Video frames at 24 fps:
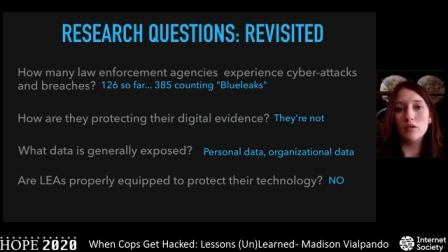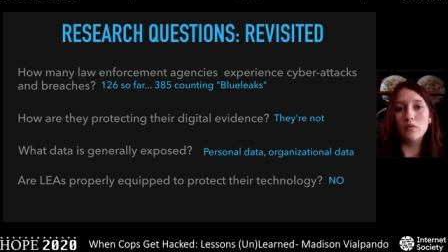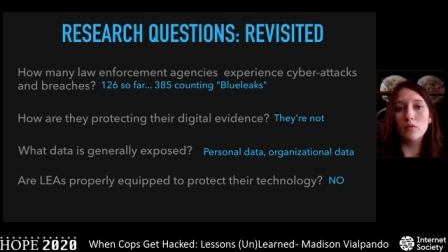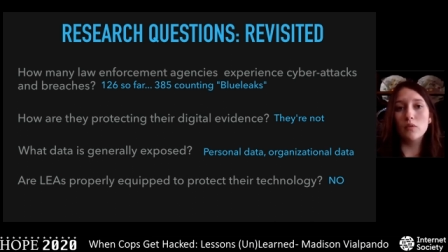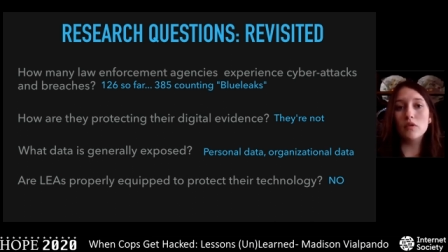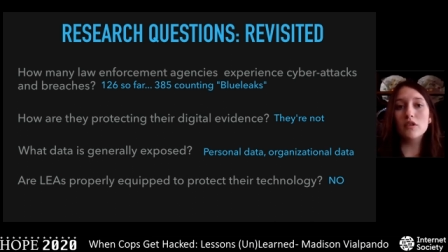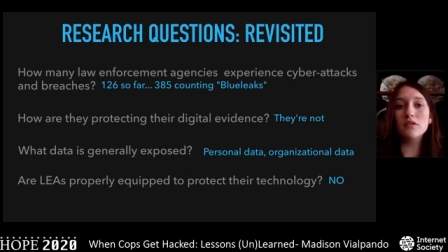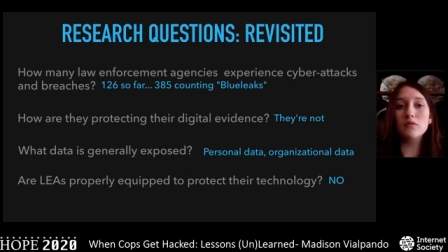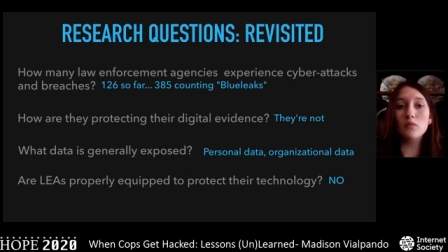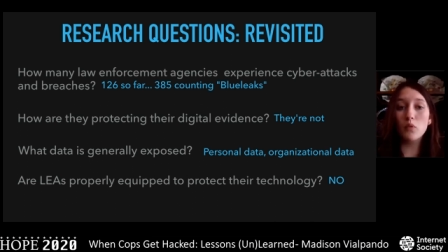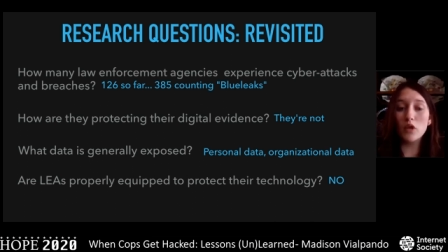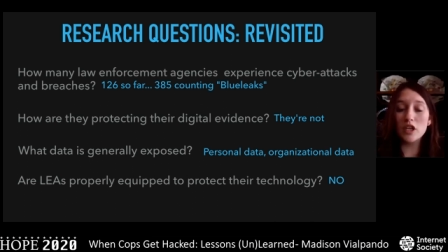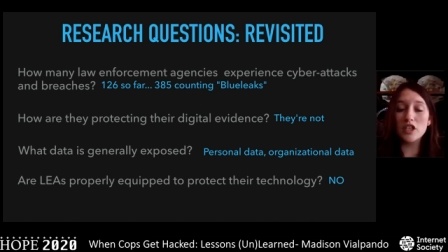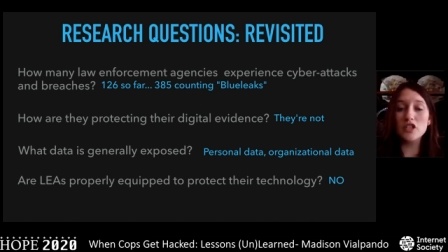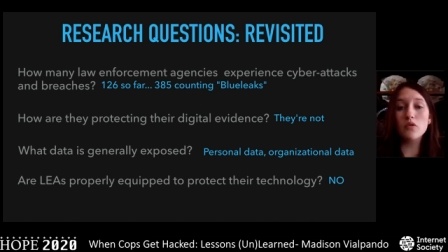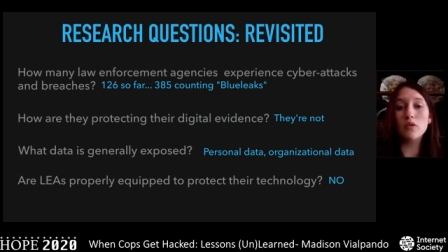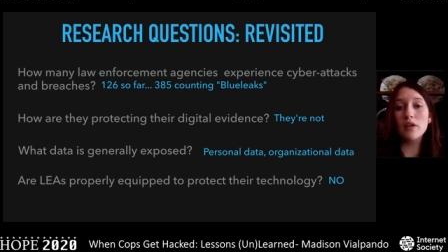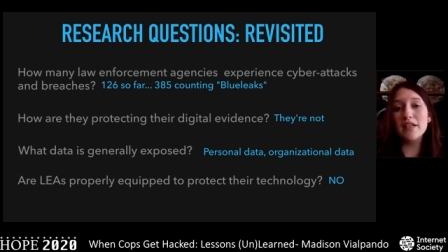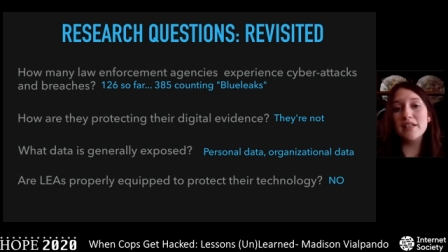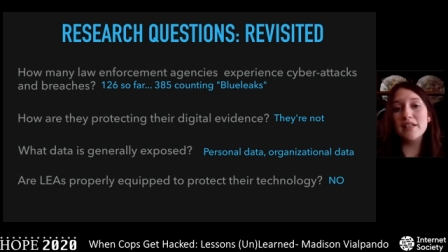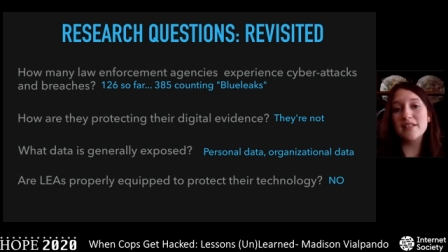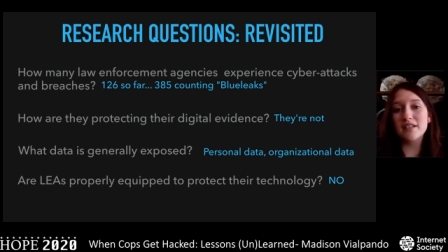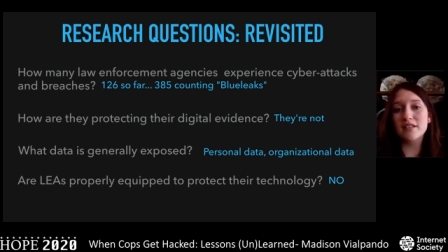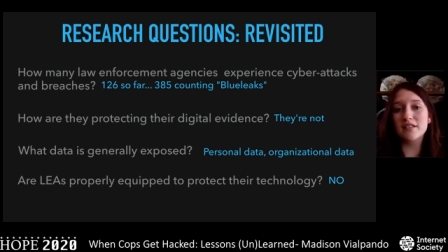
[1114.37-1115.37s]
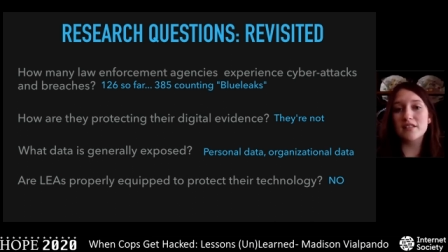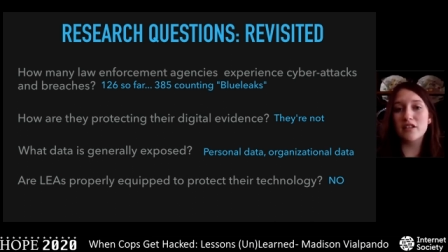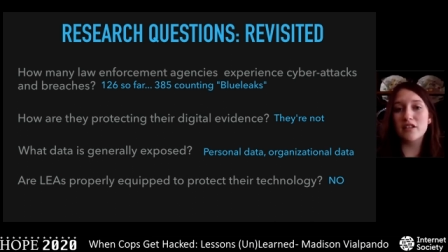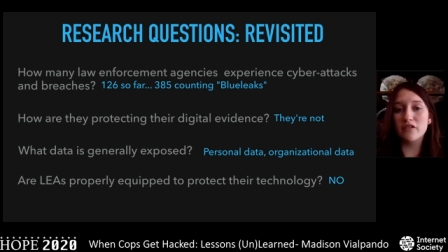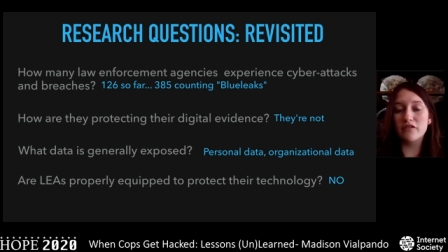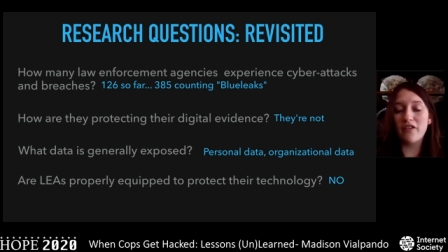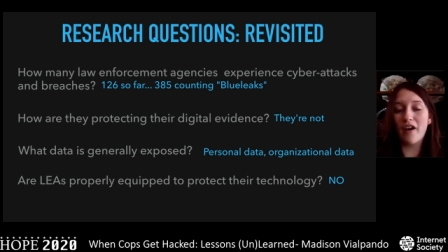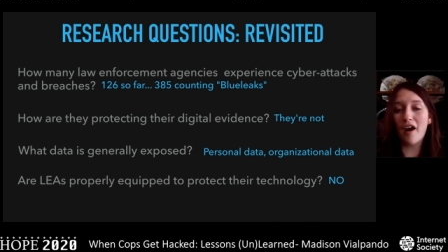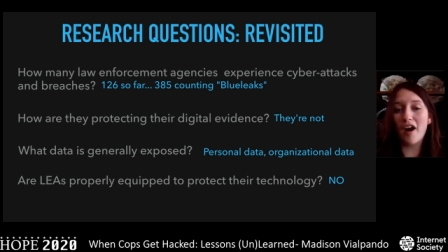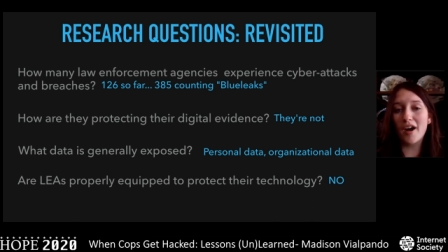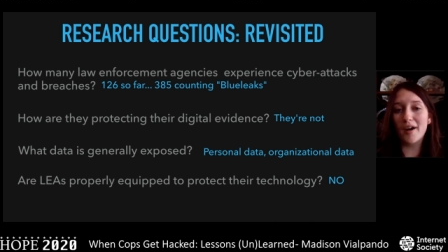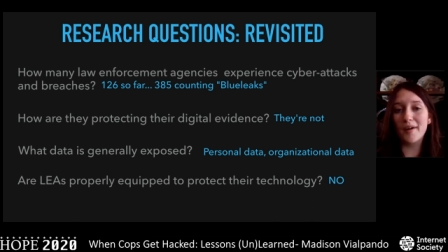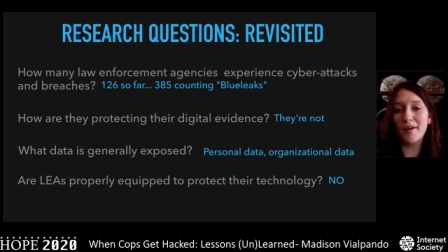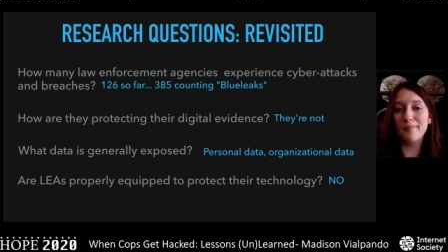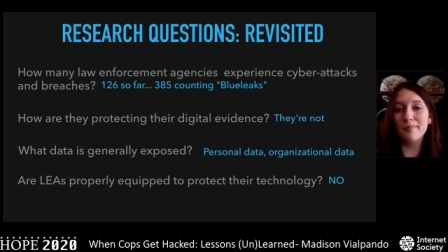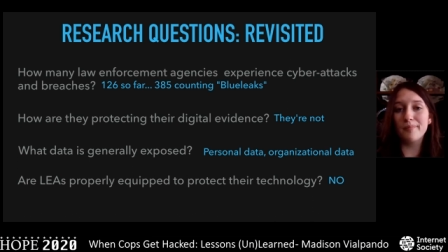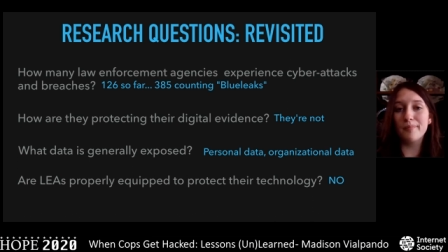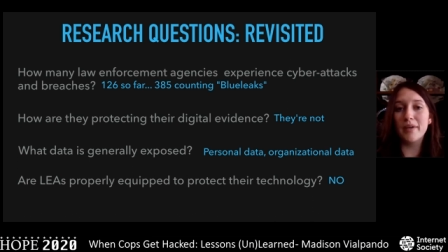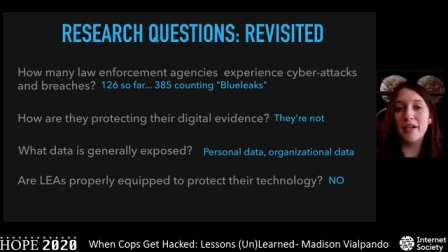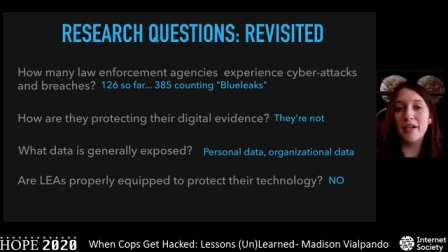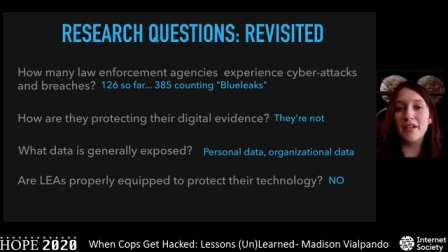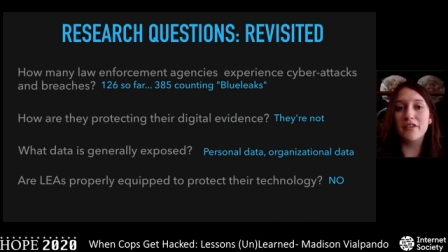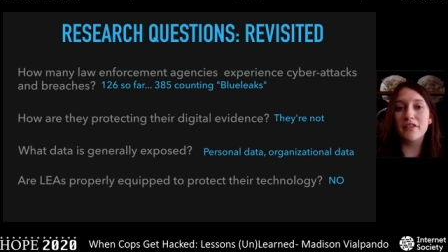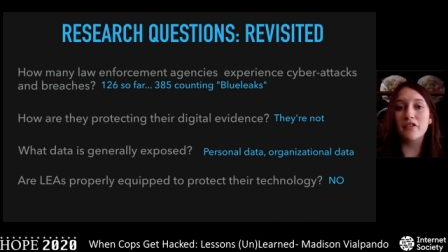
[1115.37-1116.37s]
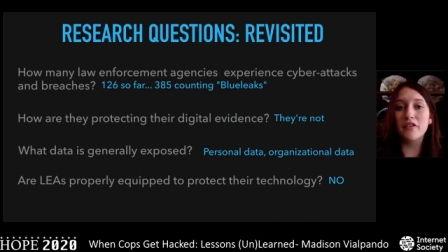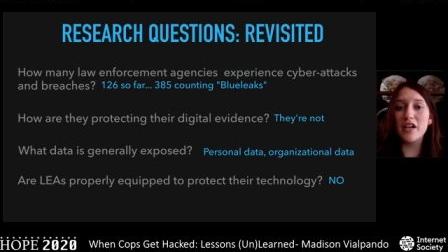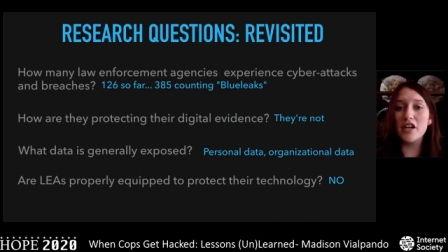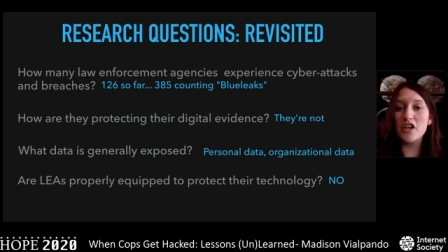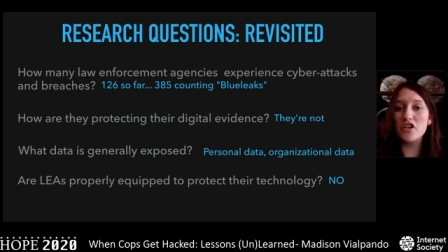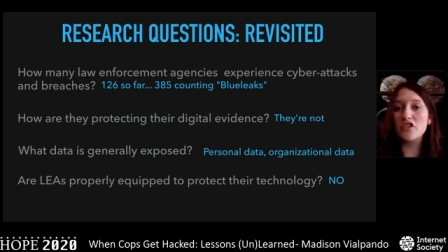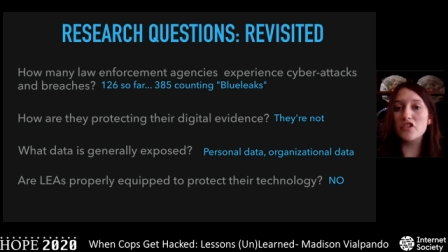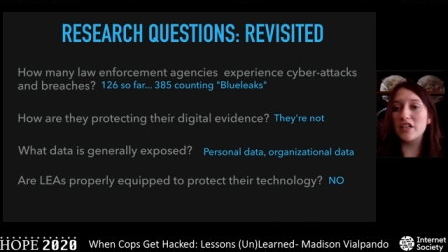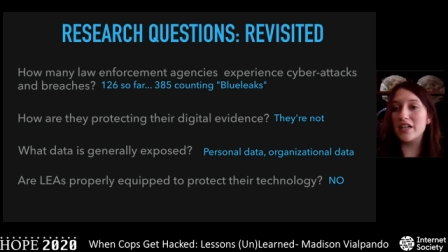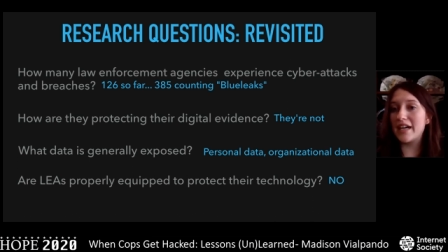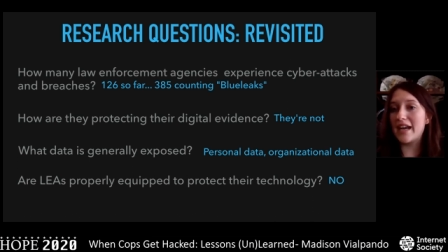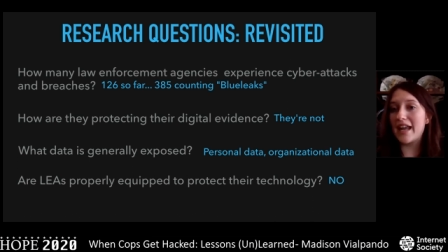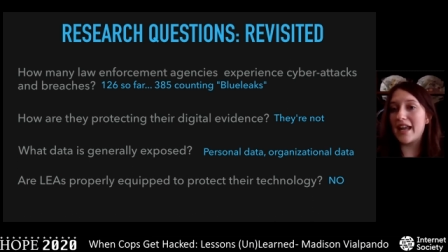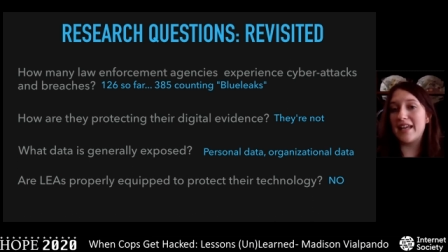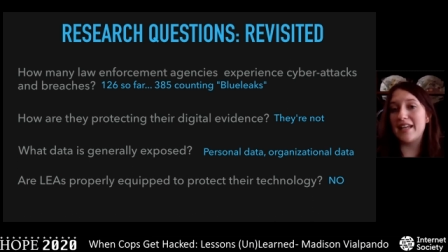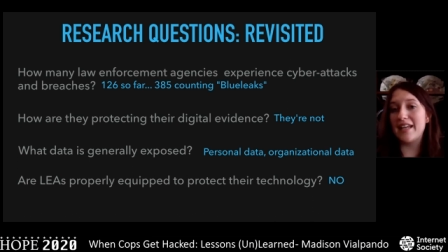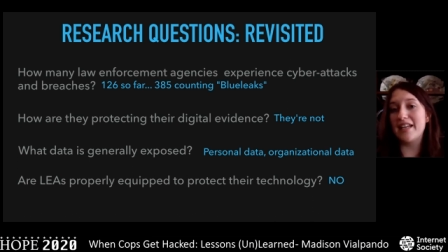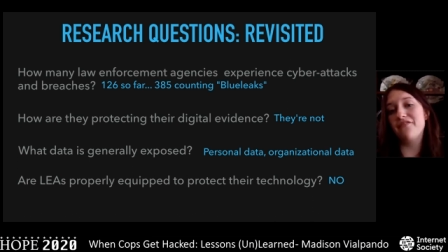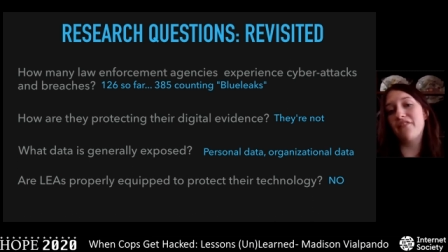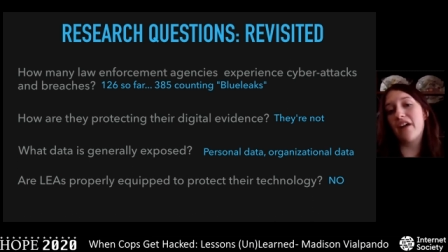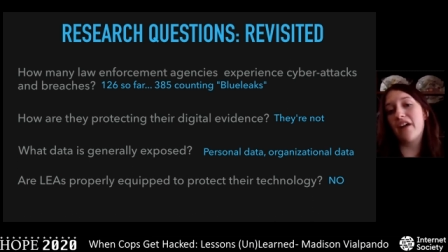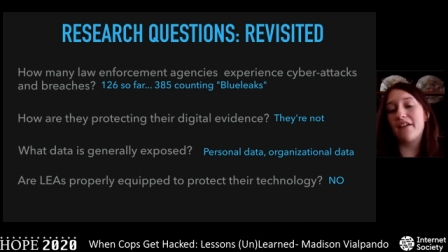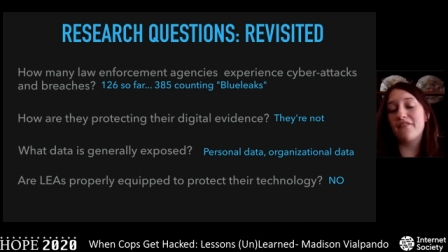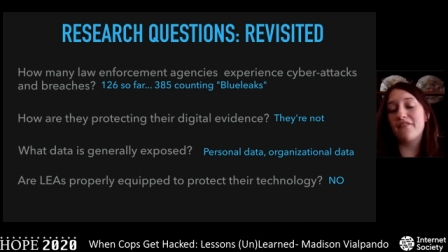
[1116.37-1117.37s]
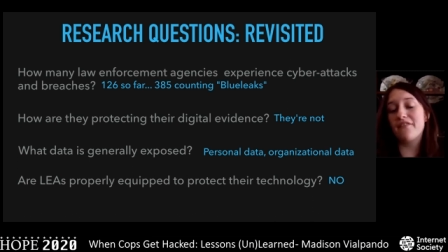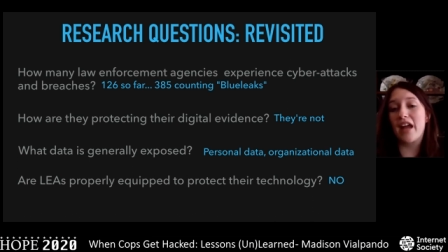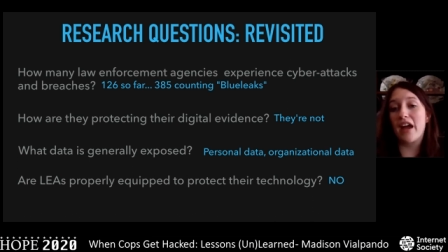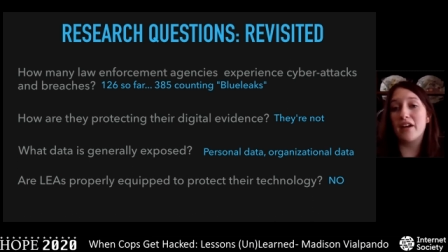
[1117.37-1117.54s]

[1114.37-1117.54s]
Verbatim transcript: Well, 126 so far, but 385